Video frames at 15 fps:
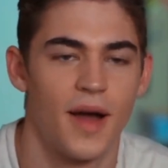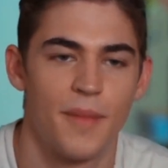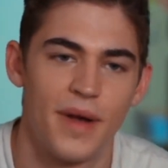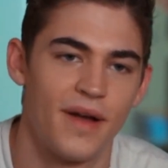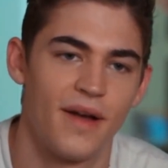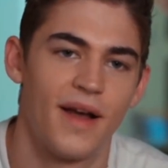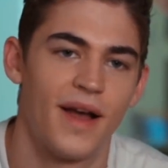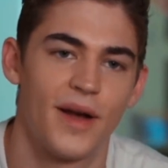I'm
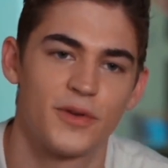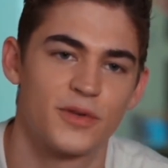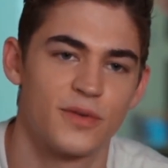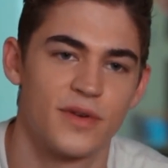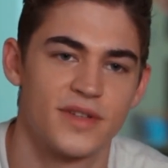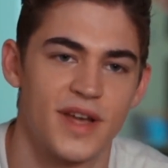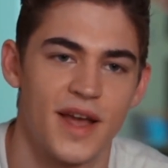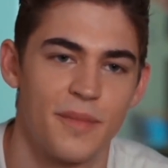at her house
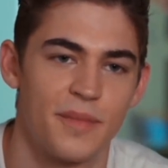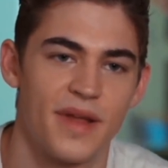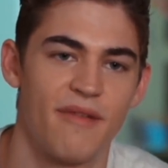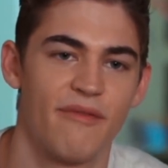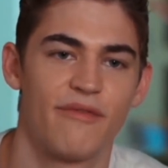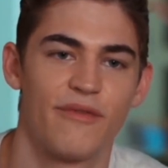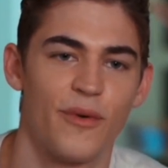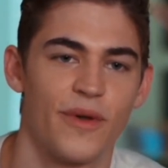all the time
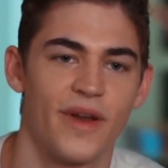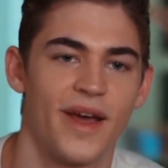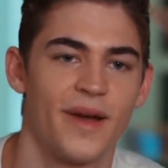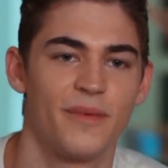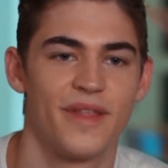playing Fortnite